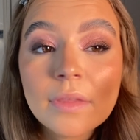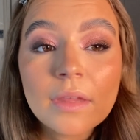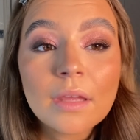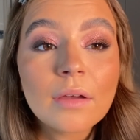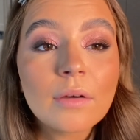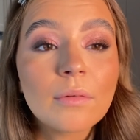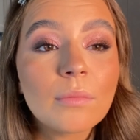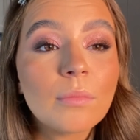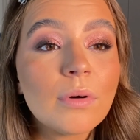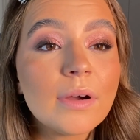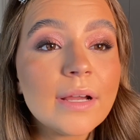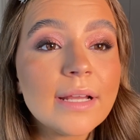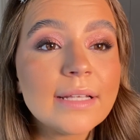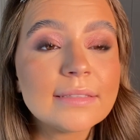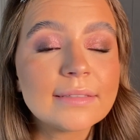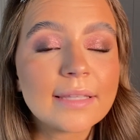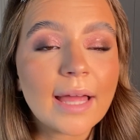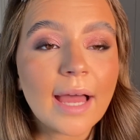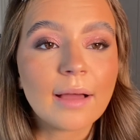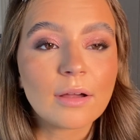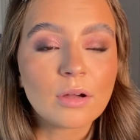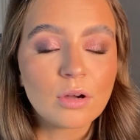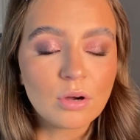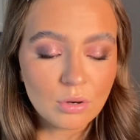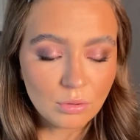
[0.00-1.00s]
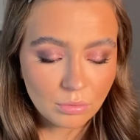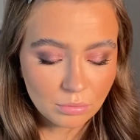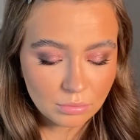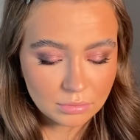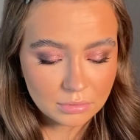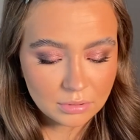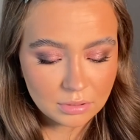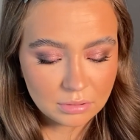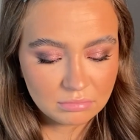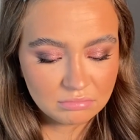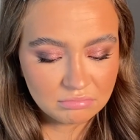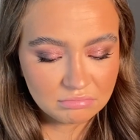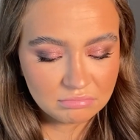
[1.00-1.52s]
what is that
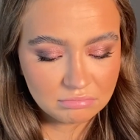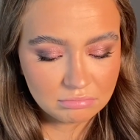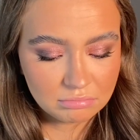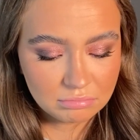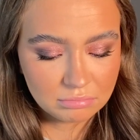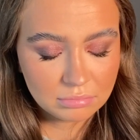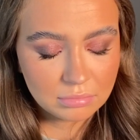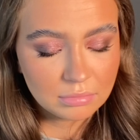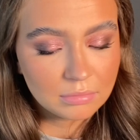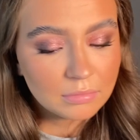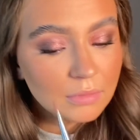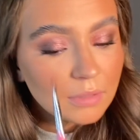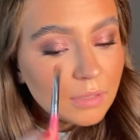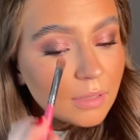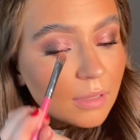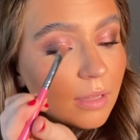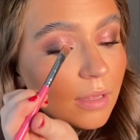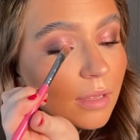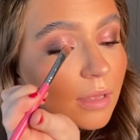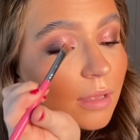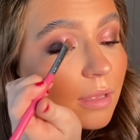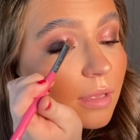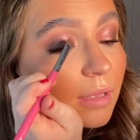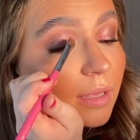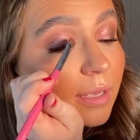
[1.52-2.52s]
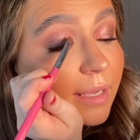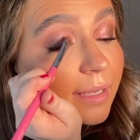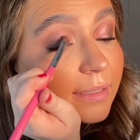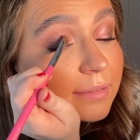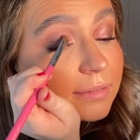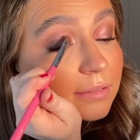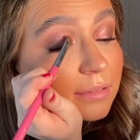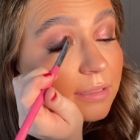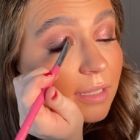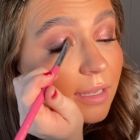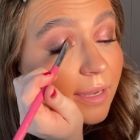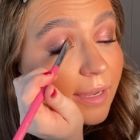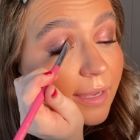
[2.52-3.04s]
called?
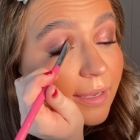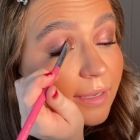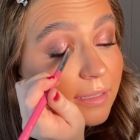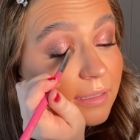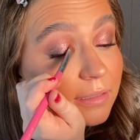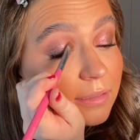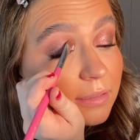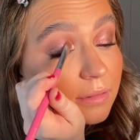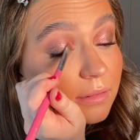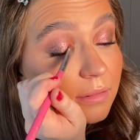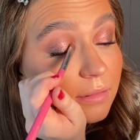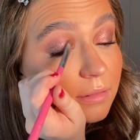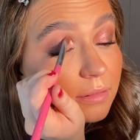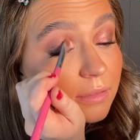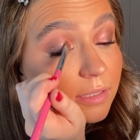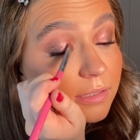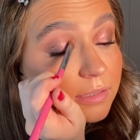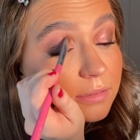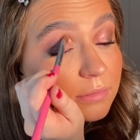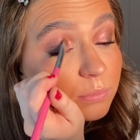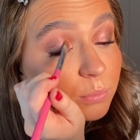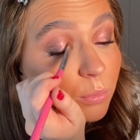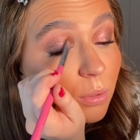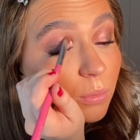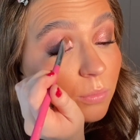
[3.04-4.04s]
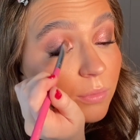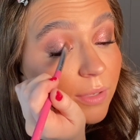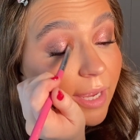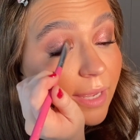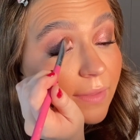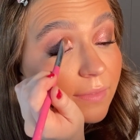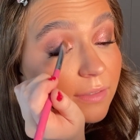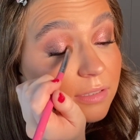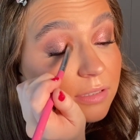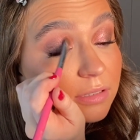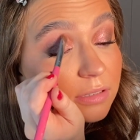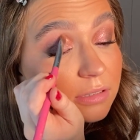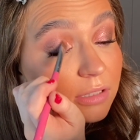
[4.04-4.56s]
It's like the
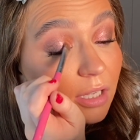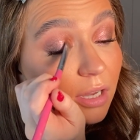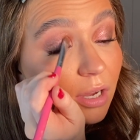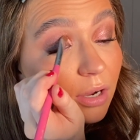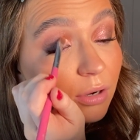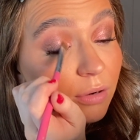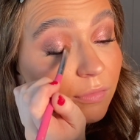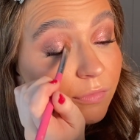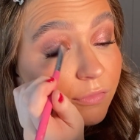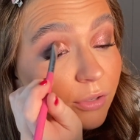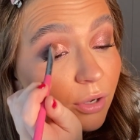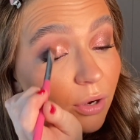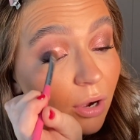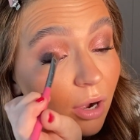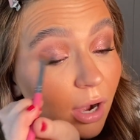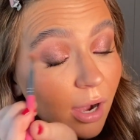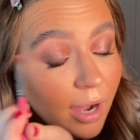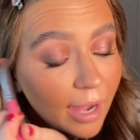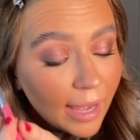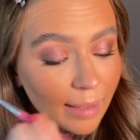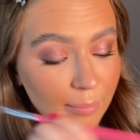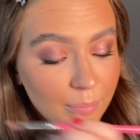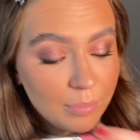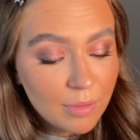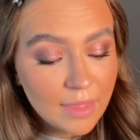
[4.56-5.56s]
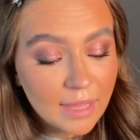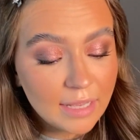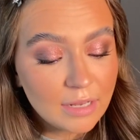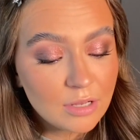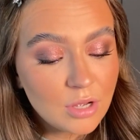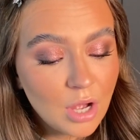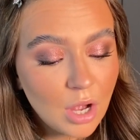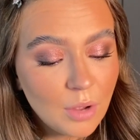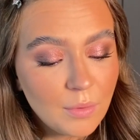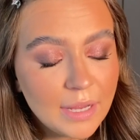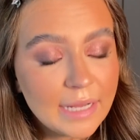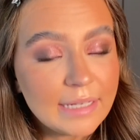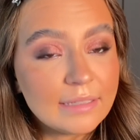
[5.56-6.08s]
start of your eye, but then
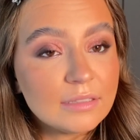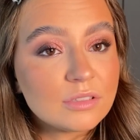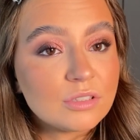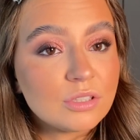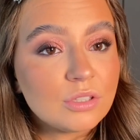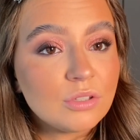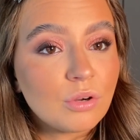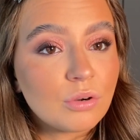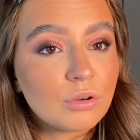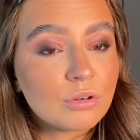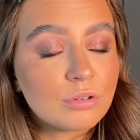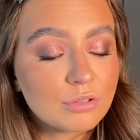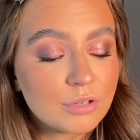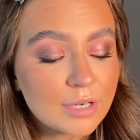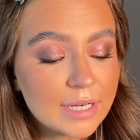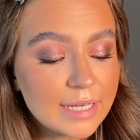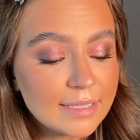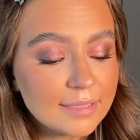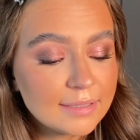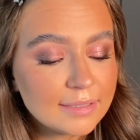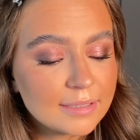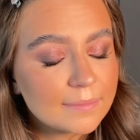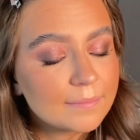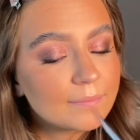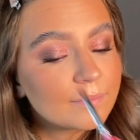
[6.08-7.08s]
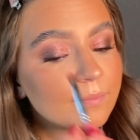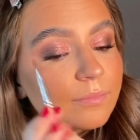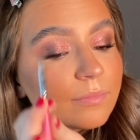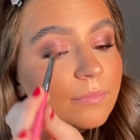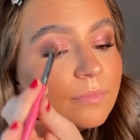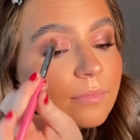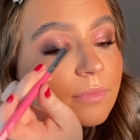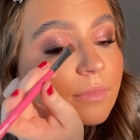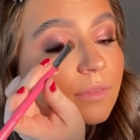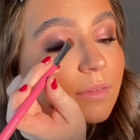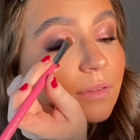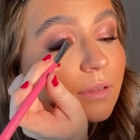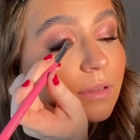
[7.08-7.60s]
go into your crease.
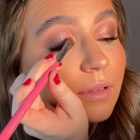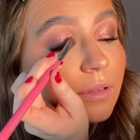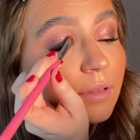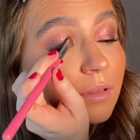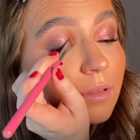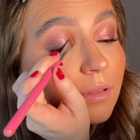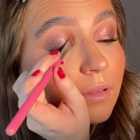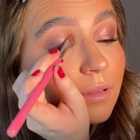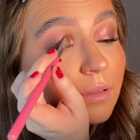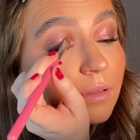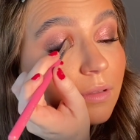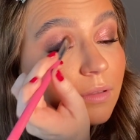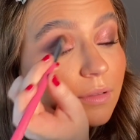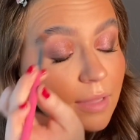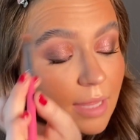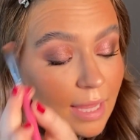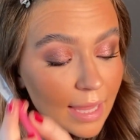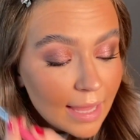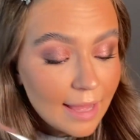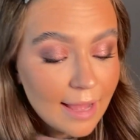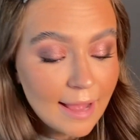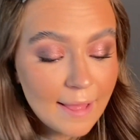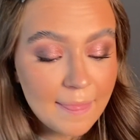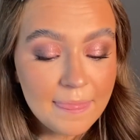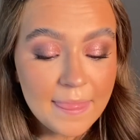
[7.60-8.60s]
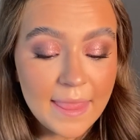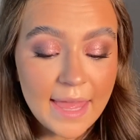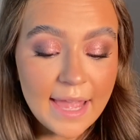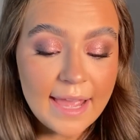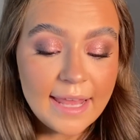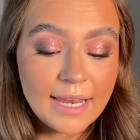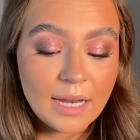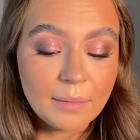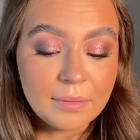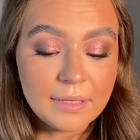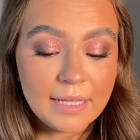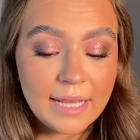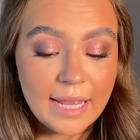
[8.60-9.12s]
And then
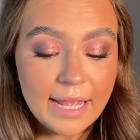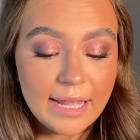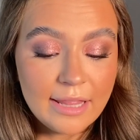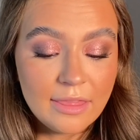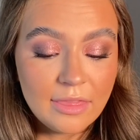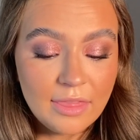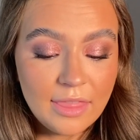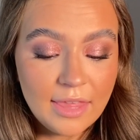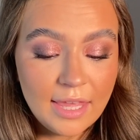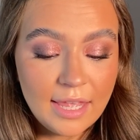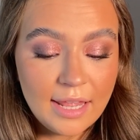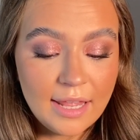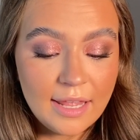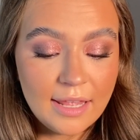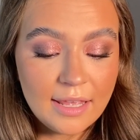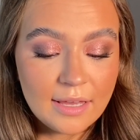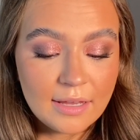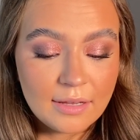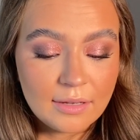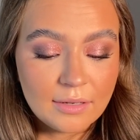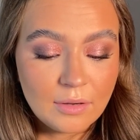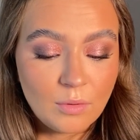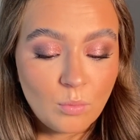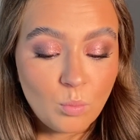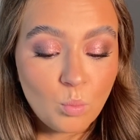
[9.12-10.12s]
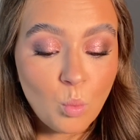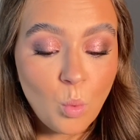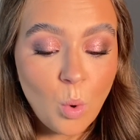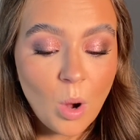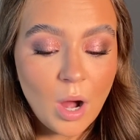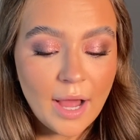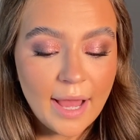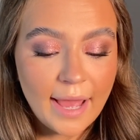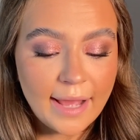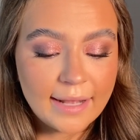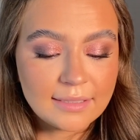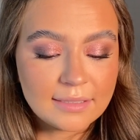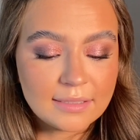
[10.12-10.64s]
I'm getting the
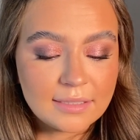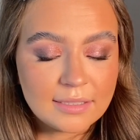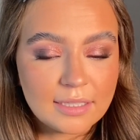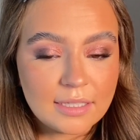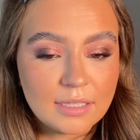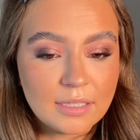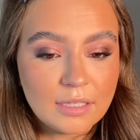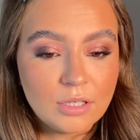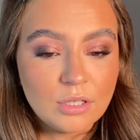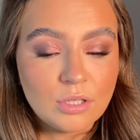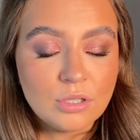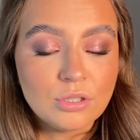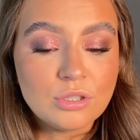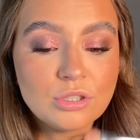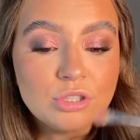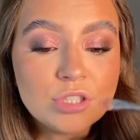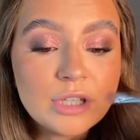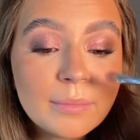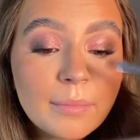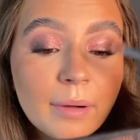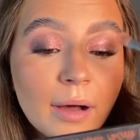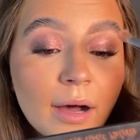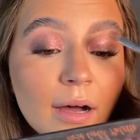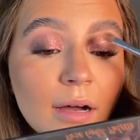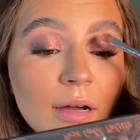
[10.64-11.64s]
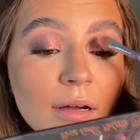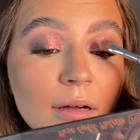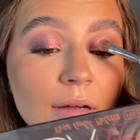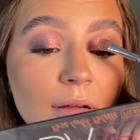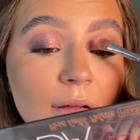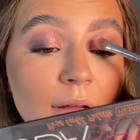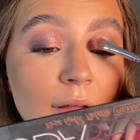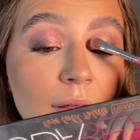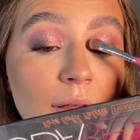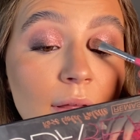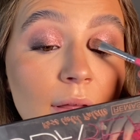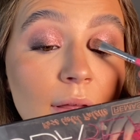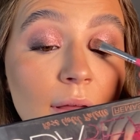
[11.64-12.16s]
white shimmer
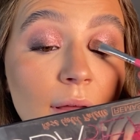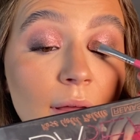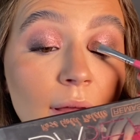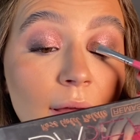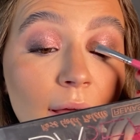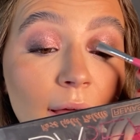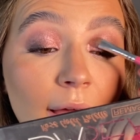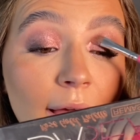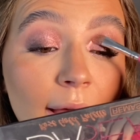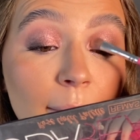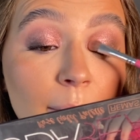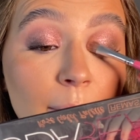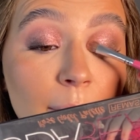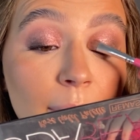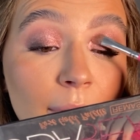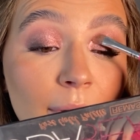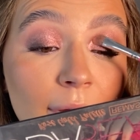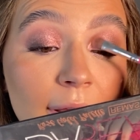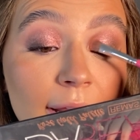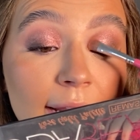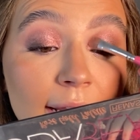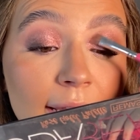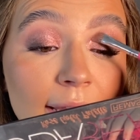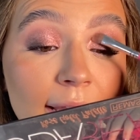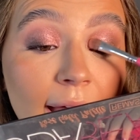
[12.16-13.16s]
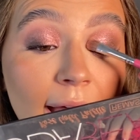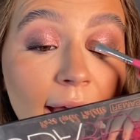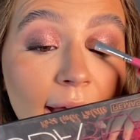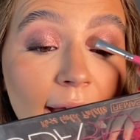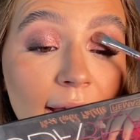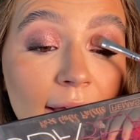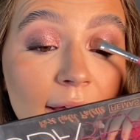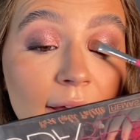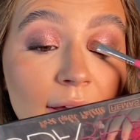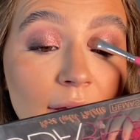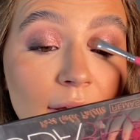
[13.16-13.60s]
and putting that